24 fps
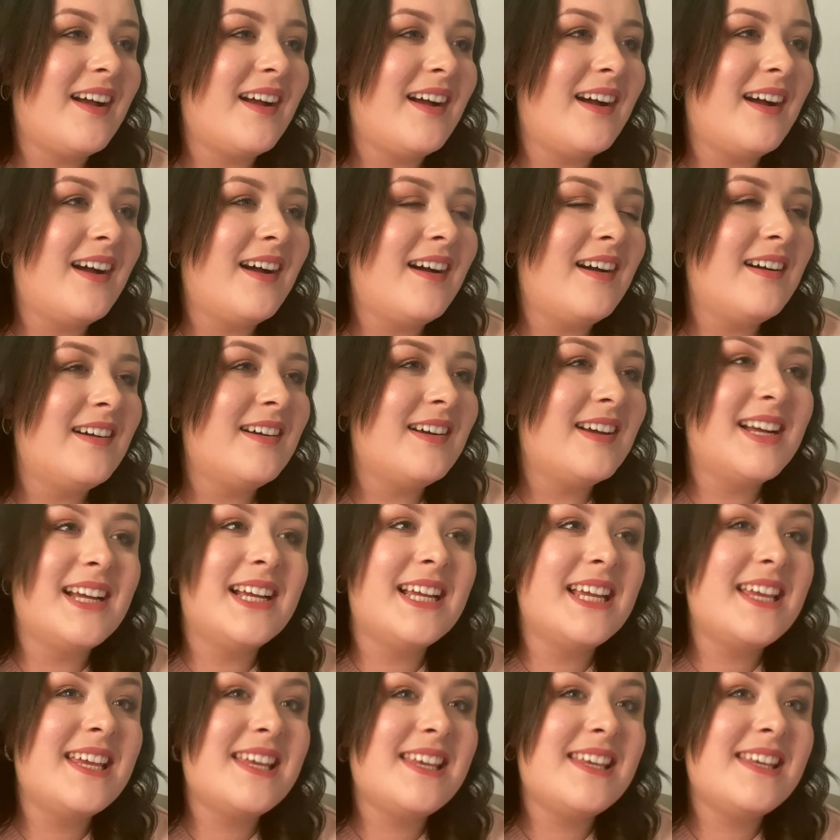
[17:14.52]
I
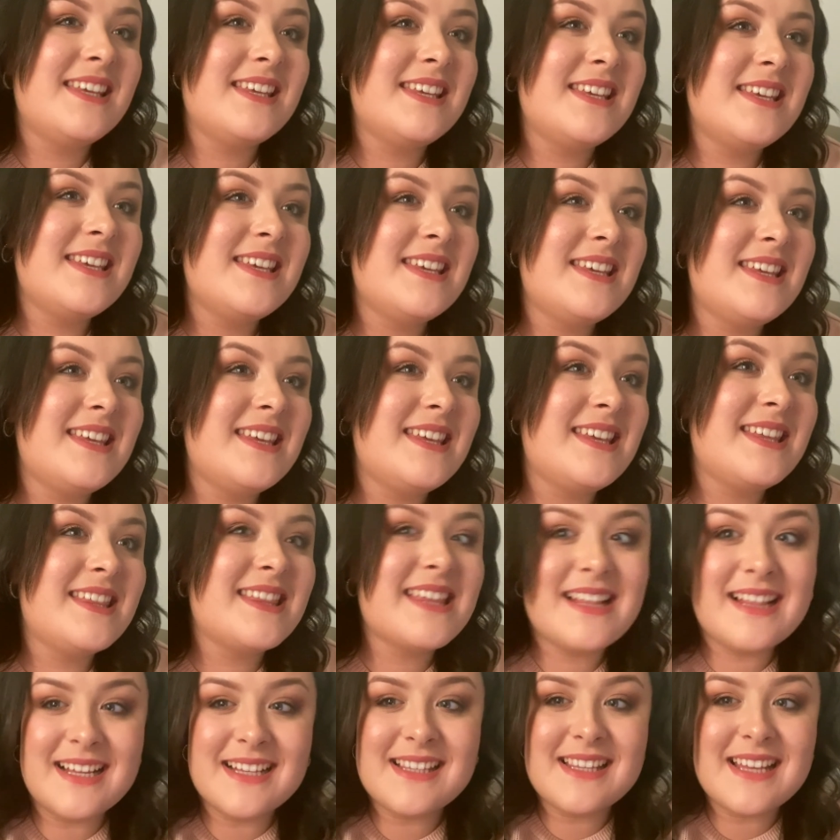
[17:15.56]

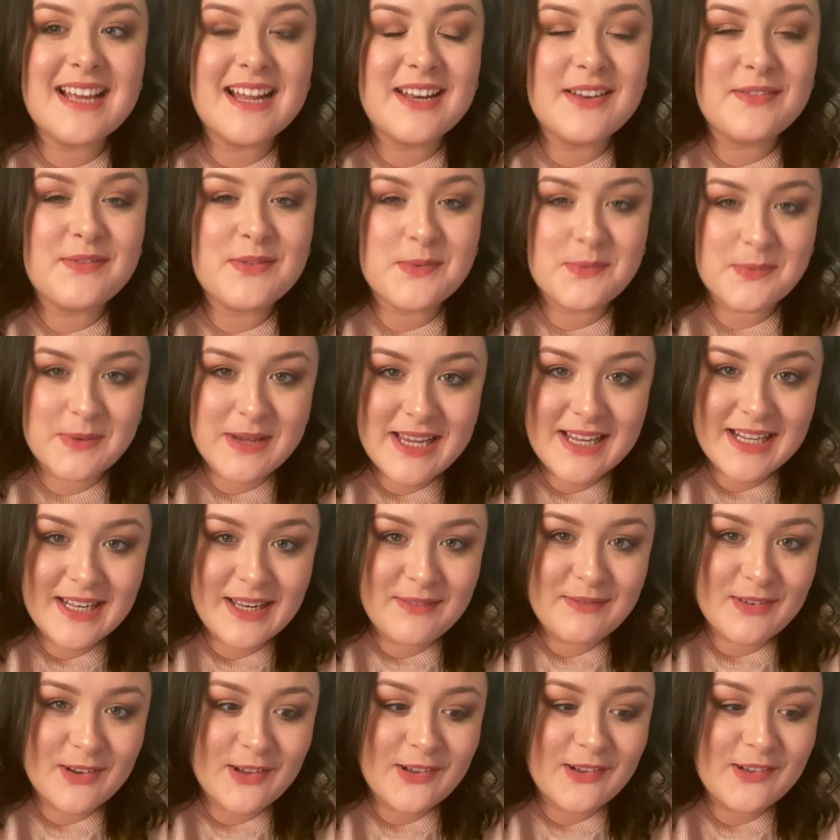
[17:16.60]
think that's the end of the weekly
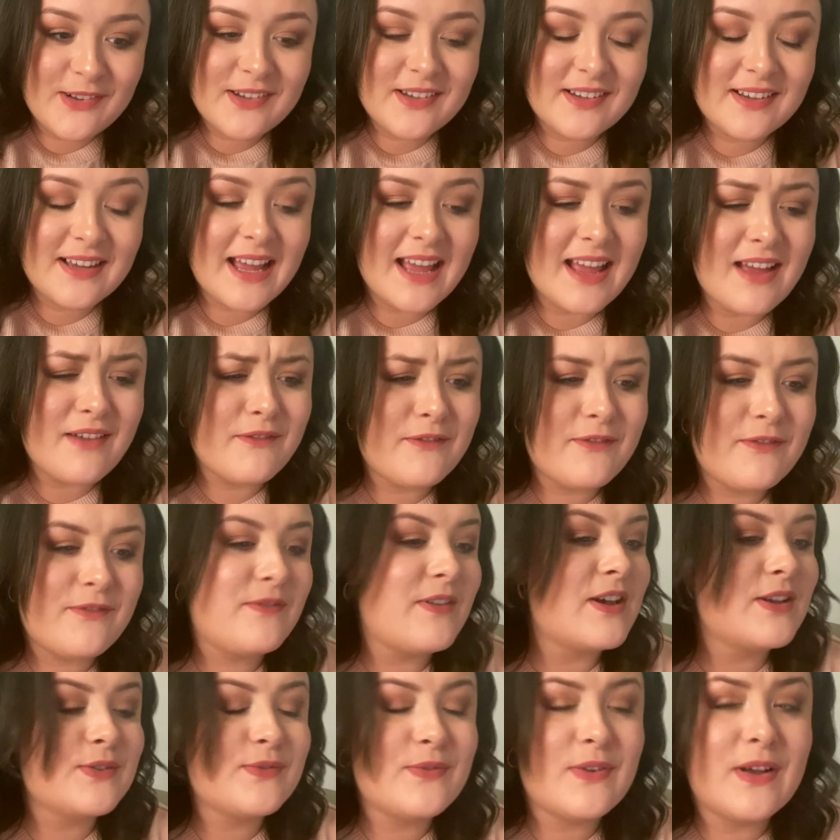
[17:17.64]
vlog. It
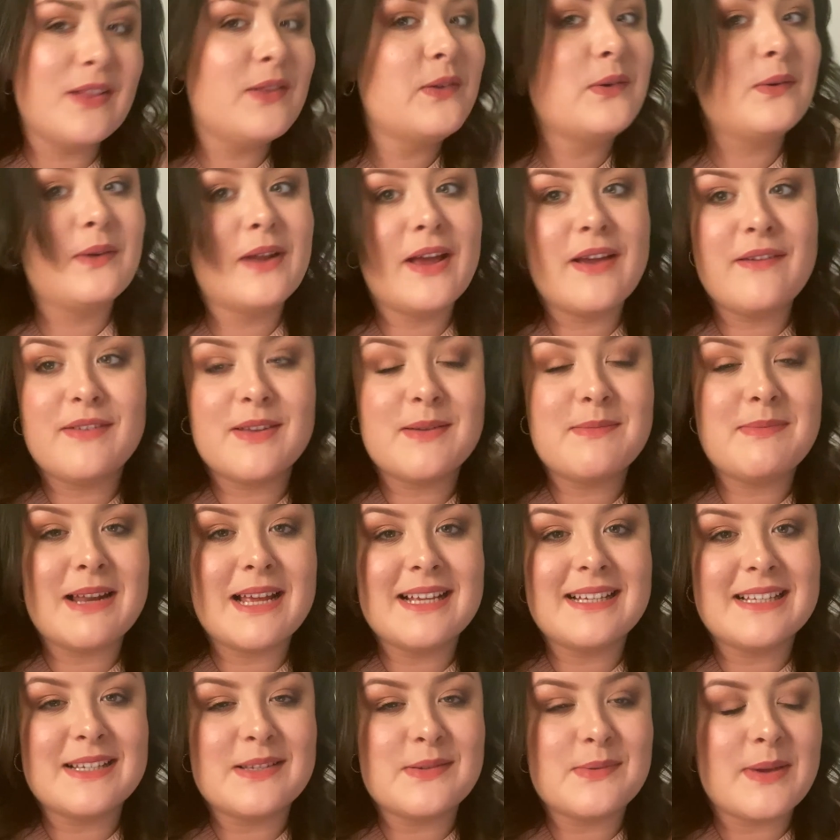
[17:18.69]
has felt all over the
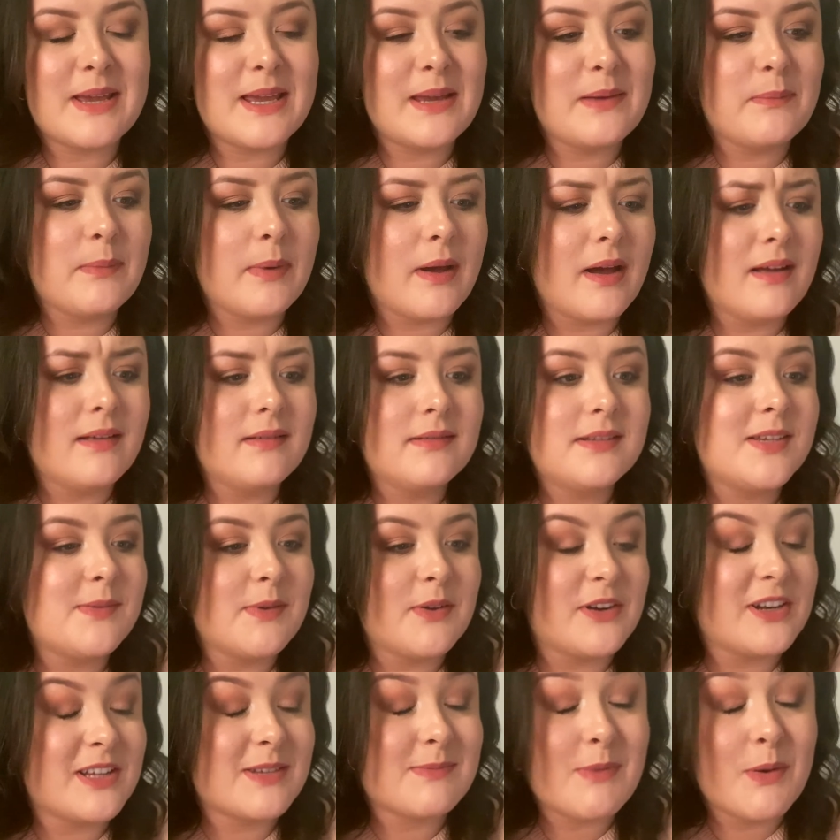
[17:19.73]
place this week, but to be
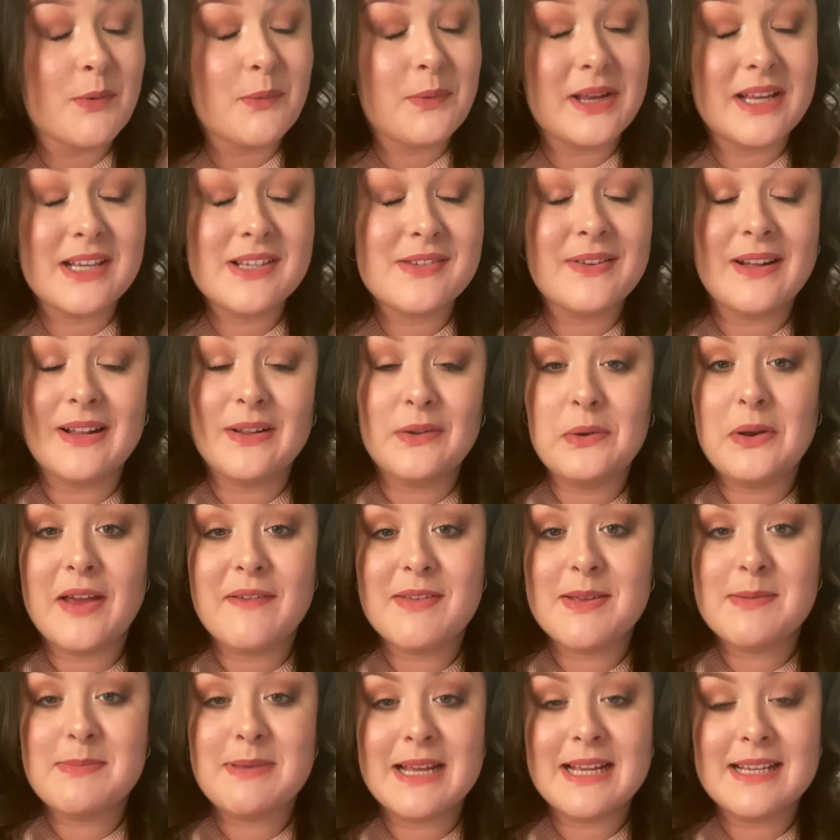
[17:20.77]
honest, my week's felt all over
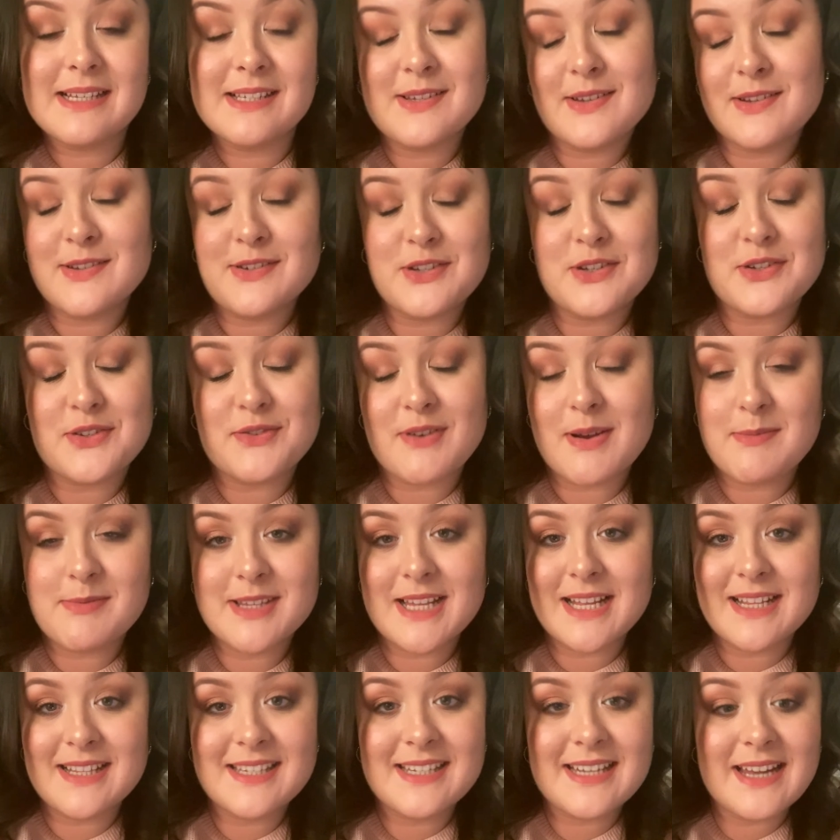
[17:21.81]
the place, so it's just
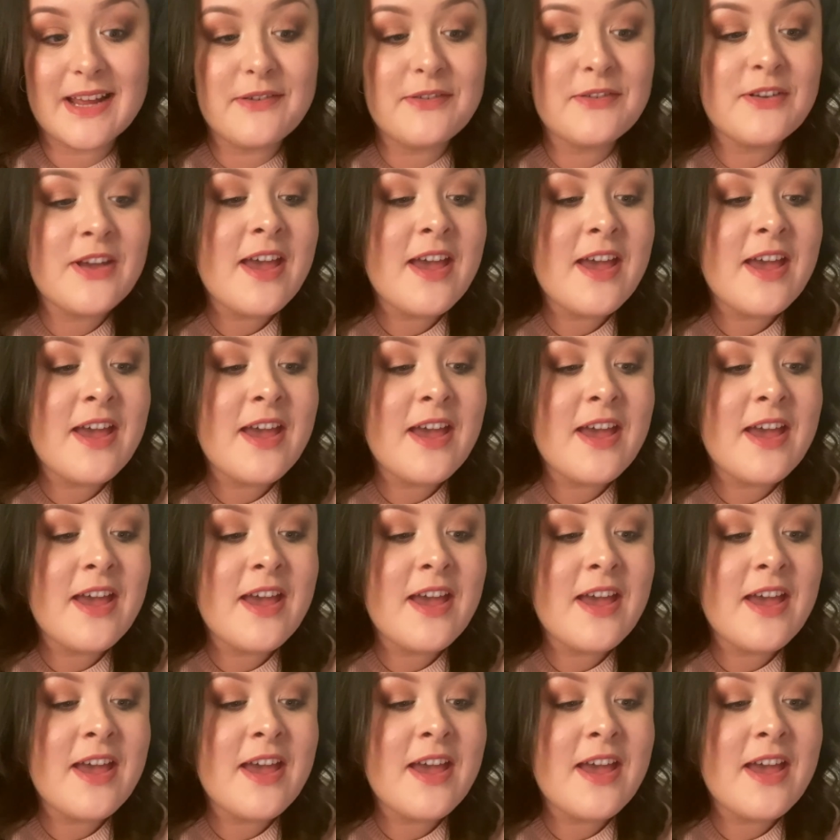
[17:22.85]
representative.